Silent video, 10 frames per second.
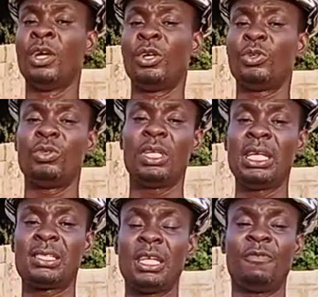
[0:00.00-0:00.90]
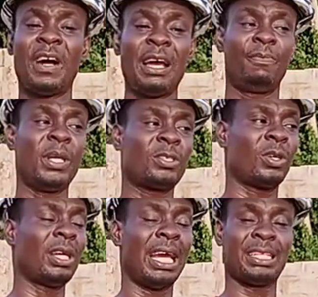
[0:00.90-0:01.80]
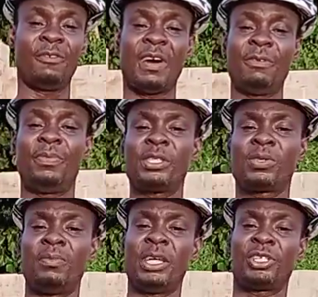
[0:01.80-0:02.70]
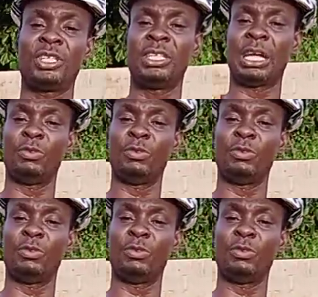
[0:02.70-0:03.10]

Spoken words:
You need a vibrator like the vibrator machine that